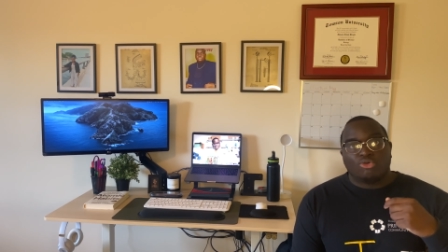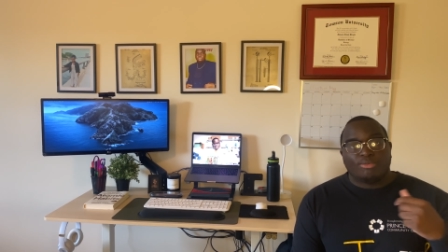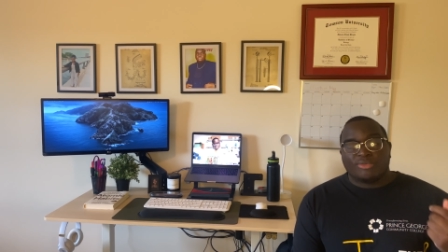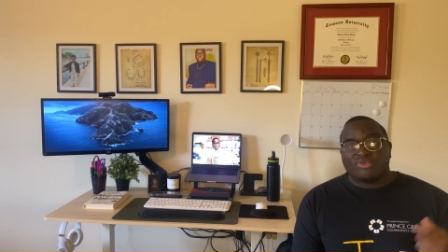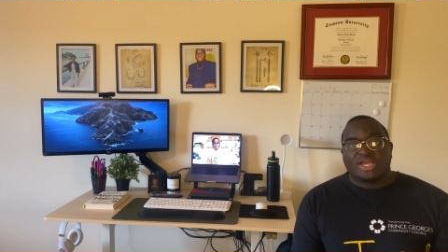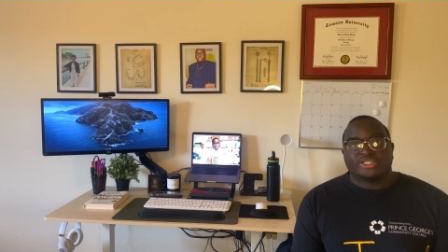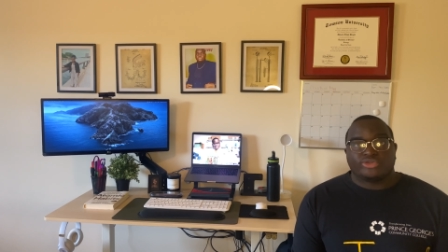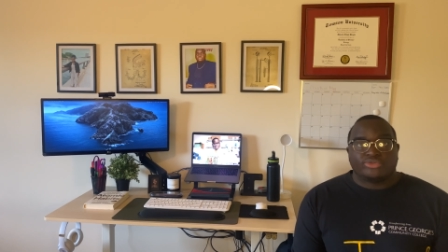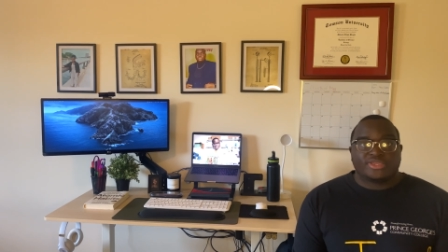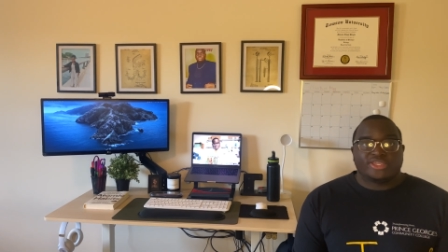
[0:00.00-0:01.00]
memorize
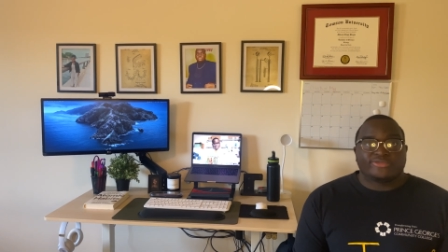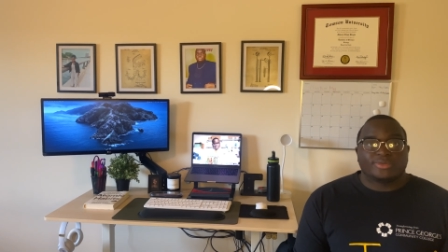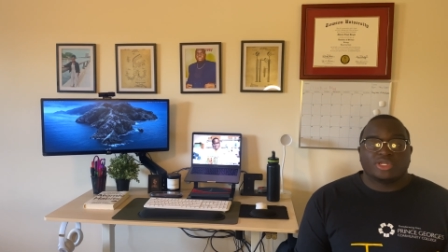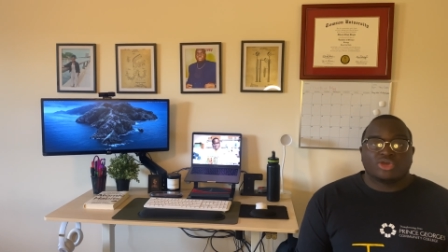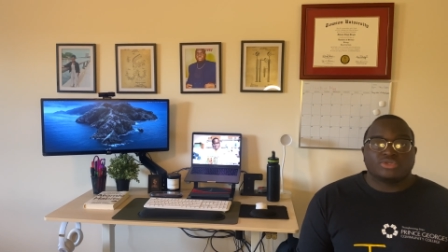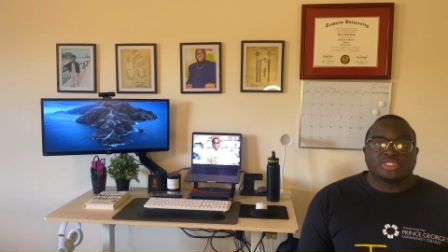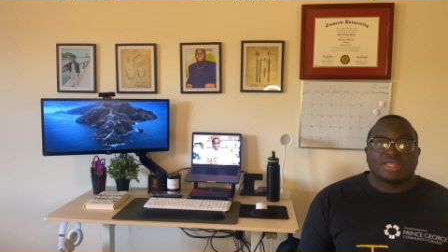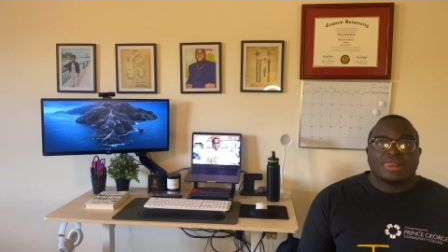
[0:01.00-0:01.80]
certain things from the notes.